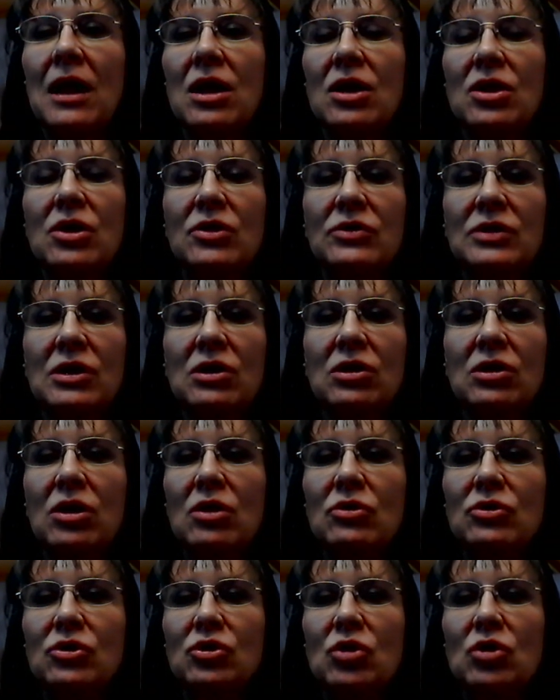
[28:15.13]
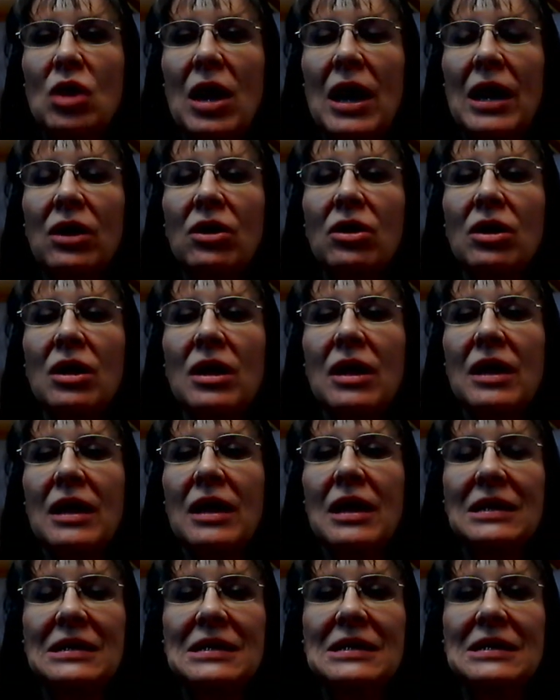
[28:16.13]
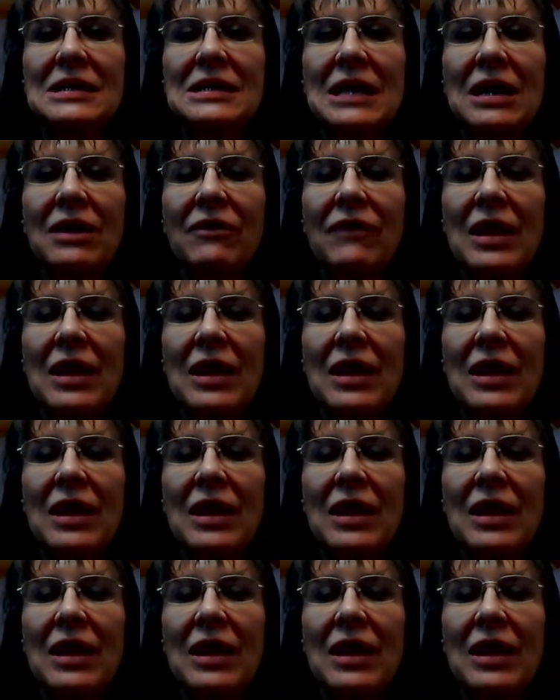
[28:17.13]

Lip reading: Use a clothes dryer instead